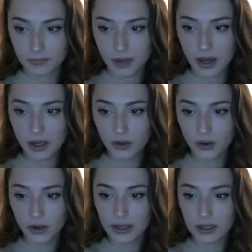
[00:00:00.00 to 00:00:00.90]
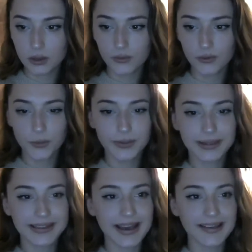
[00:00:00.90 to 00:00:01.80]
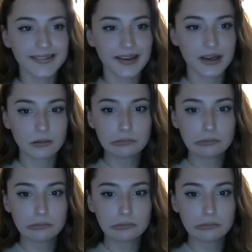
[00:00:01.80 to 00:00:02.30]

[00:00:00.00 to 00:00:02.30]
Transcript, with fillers: Hi, girl. Hello from Alaska.